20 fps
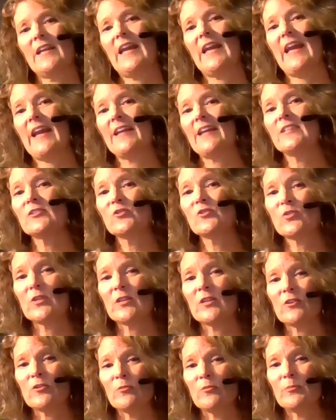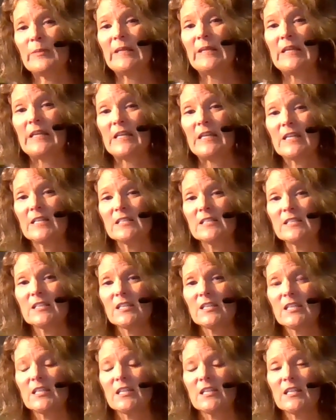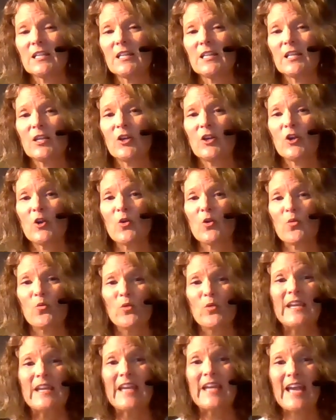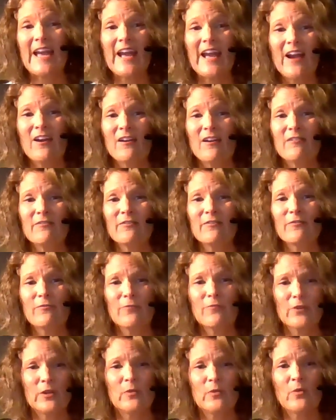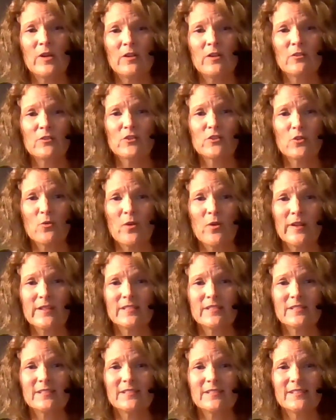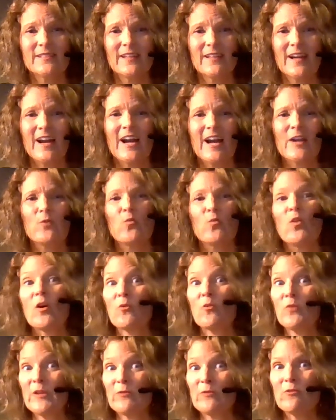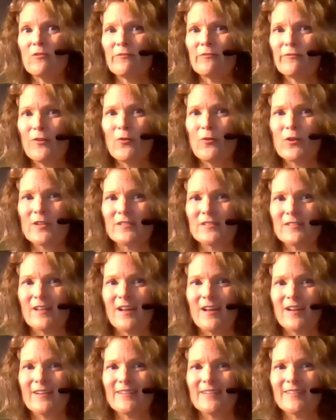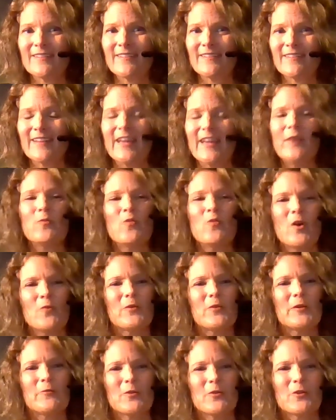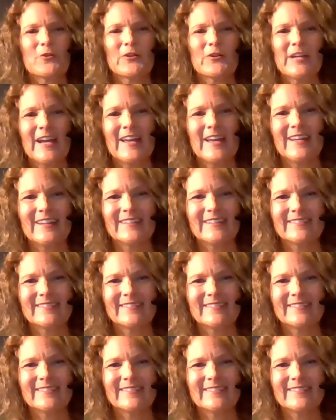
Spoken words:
as creator beings, we have free will choice on what we will focus on and what we will create.